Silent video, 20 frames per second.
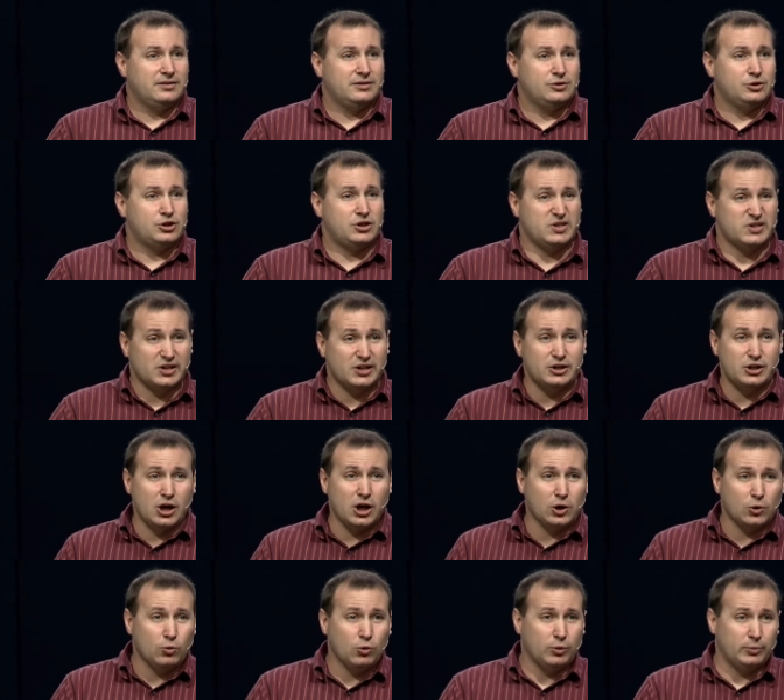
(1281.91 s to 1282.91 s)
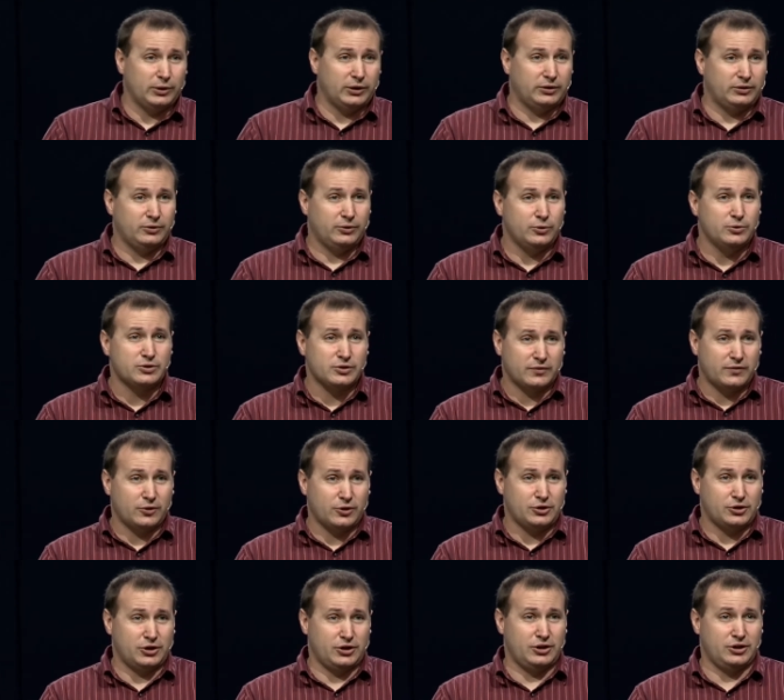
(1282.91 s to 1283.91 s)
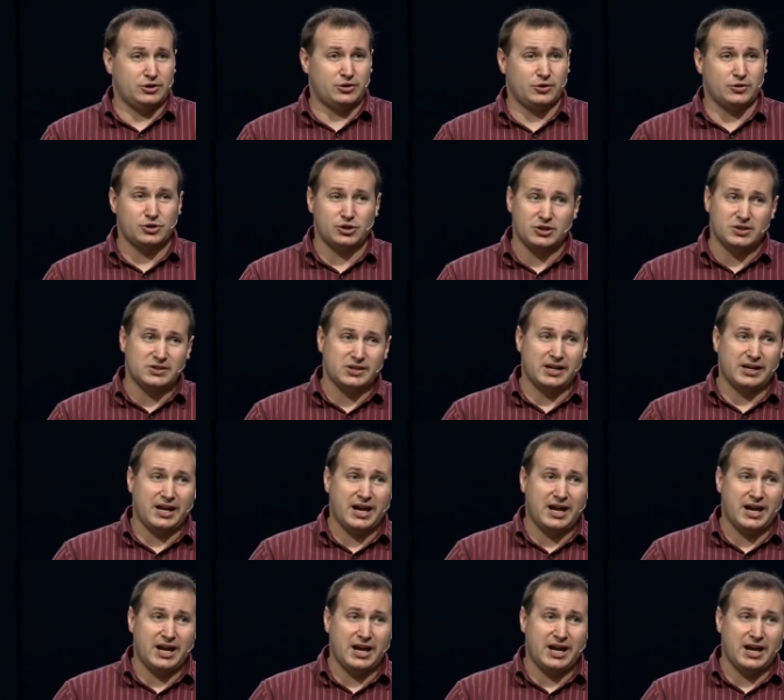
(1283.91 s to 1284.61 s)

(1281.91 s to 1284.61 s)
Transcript: she's a young woman who's a virgin, and so she's like,